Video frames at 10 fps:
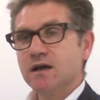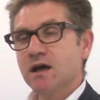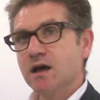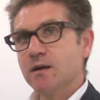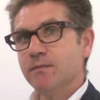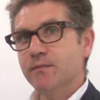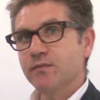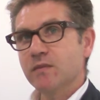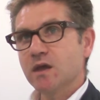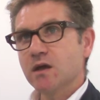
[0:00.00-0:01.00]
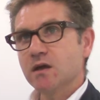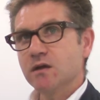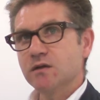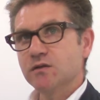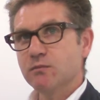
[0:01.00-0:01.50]

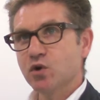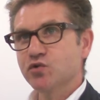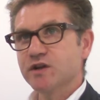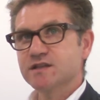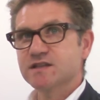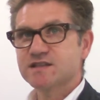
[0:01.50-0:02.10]
The moderator